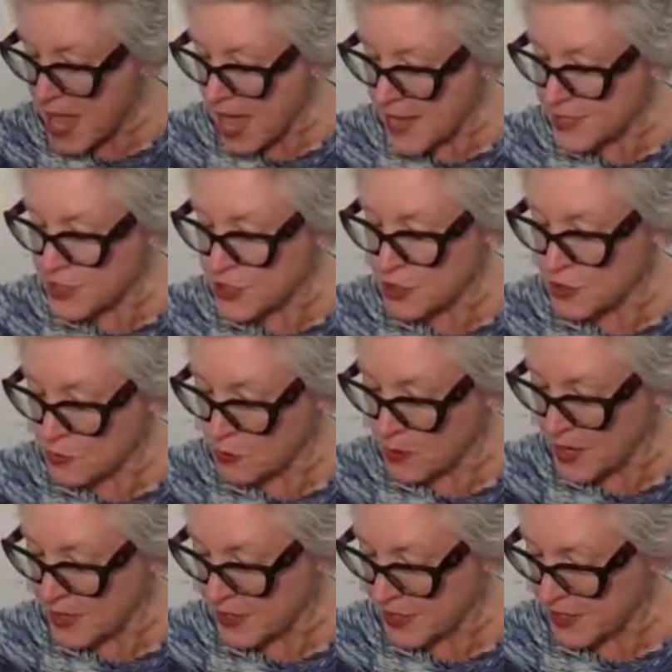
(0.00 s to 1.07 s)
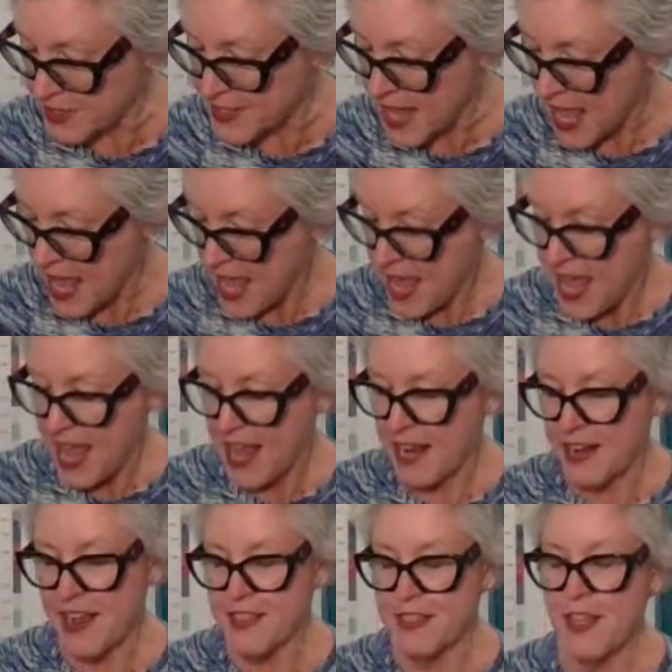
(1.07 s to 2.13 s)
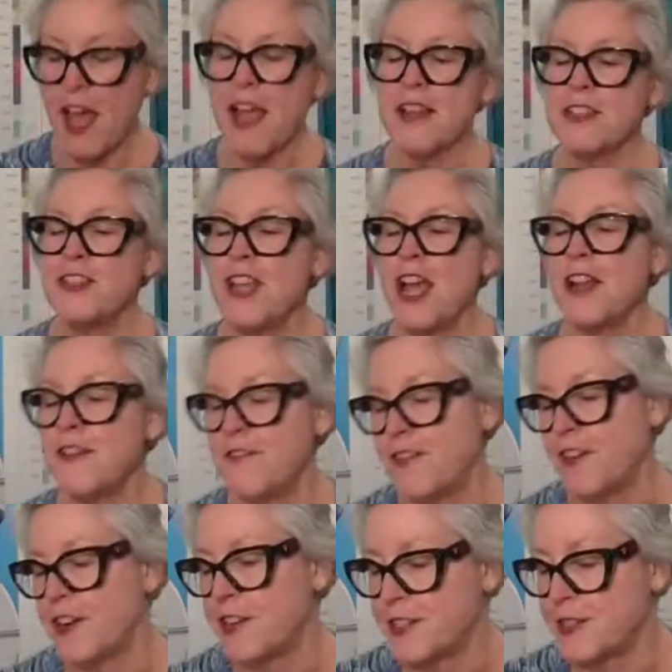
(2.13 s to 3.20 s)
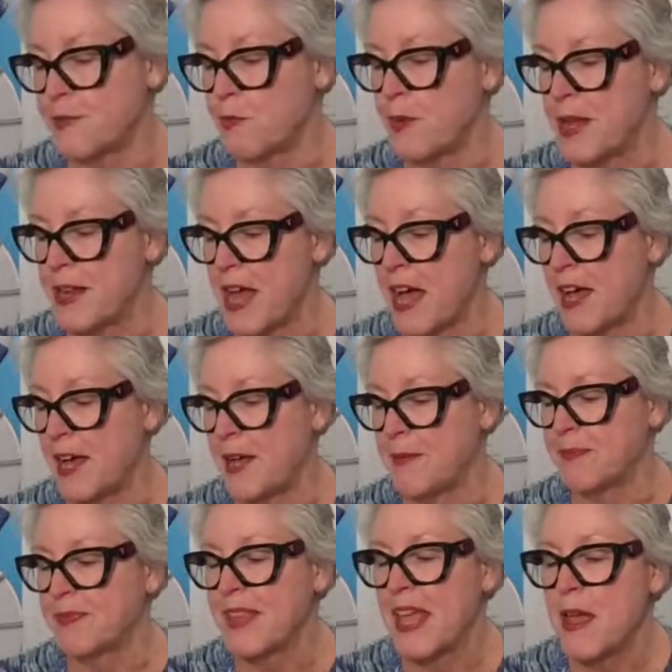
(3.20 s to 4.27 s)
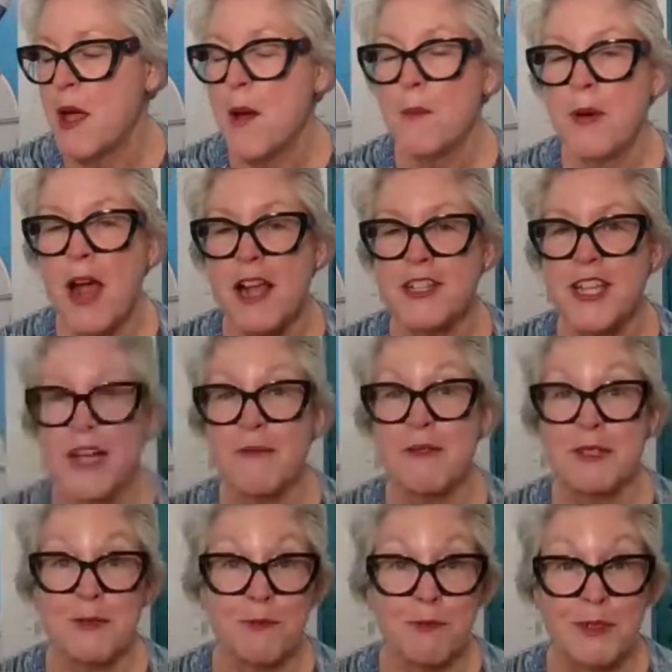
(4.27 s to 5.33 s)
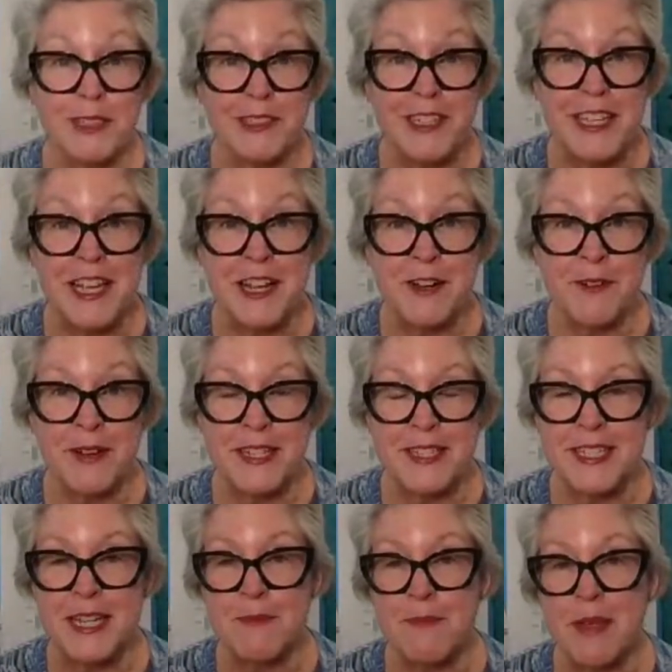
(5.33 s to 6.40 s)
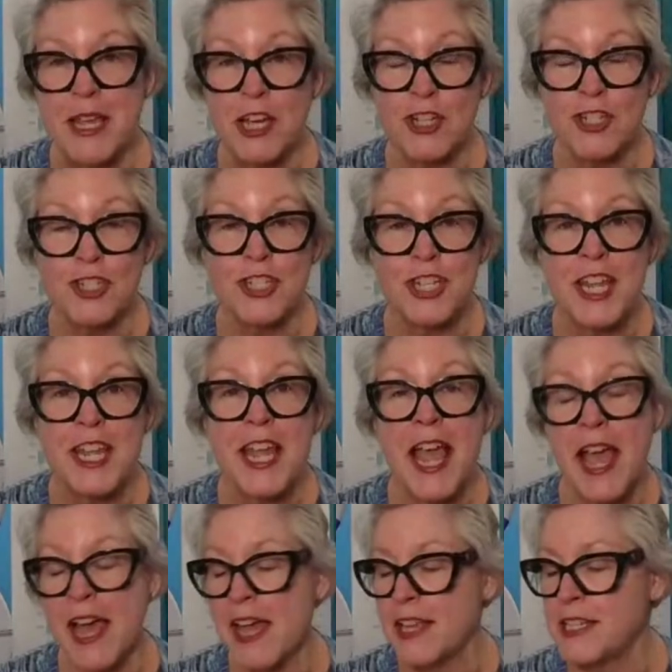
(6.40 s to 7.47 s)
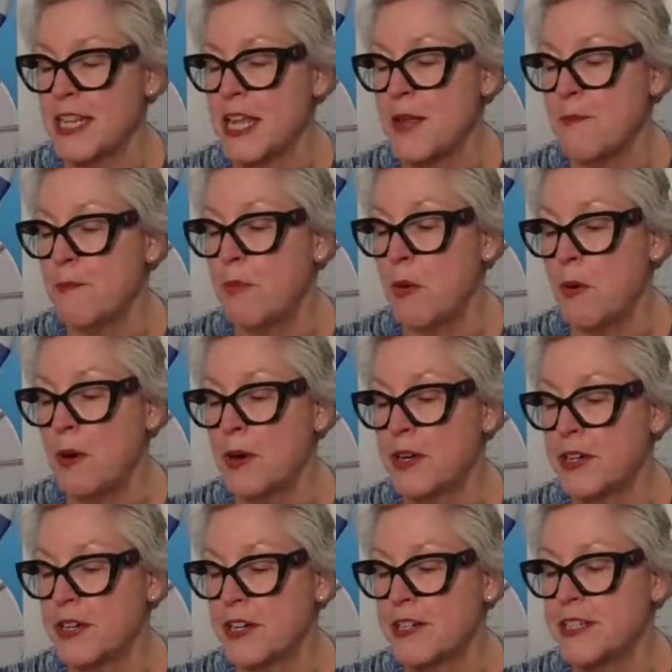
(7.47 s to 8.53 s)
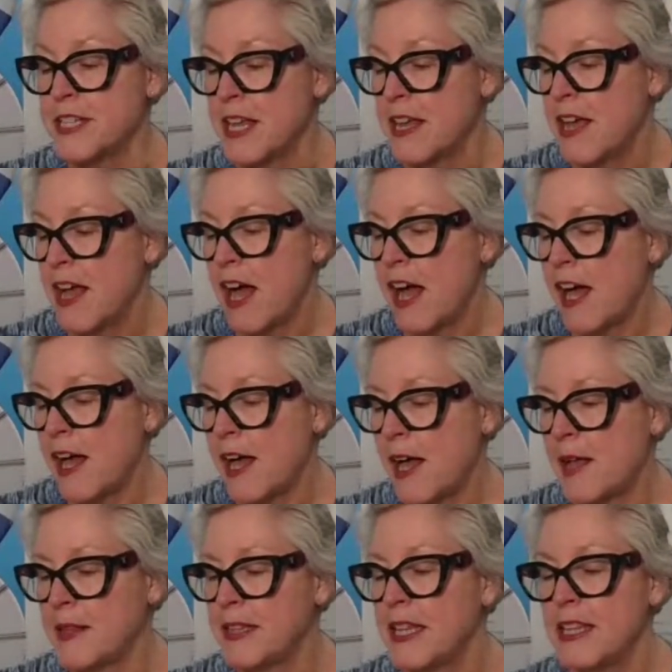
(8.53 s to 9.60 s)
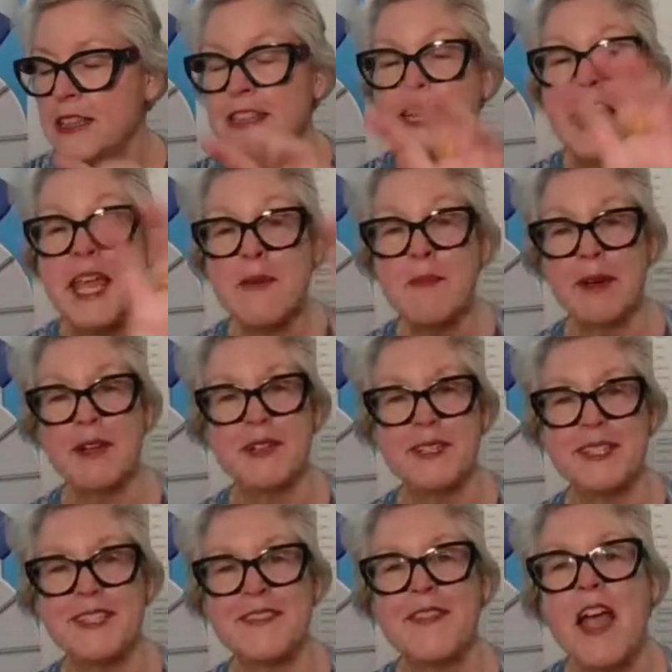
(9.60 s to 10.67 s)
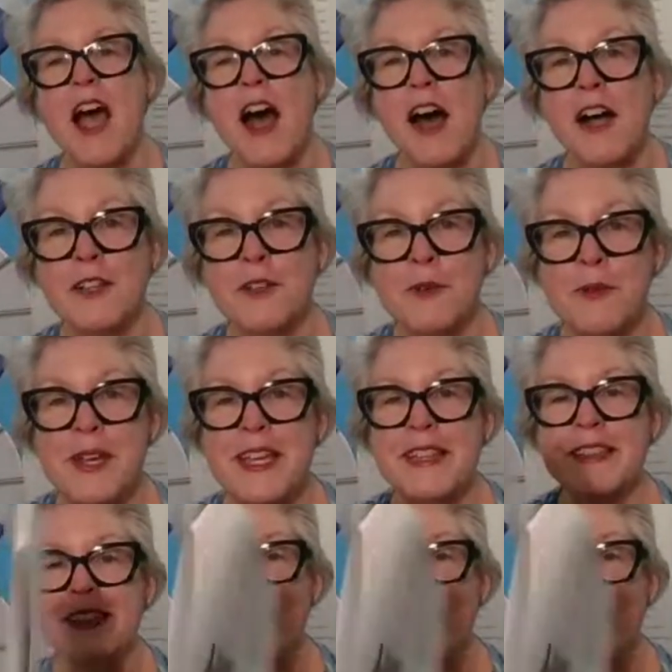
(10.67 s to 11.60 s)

had 2 winners, and I thought Jennifer's project was really interesting because she had embroidered labels, Halloween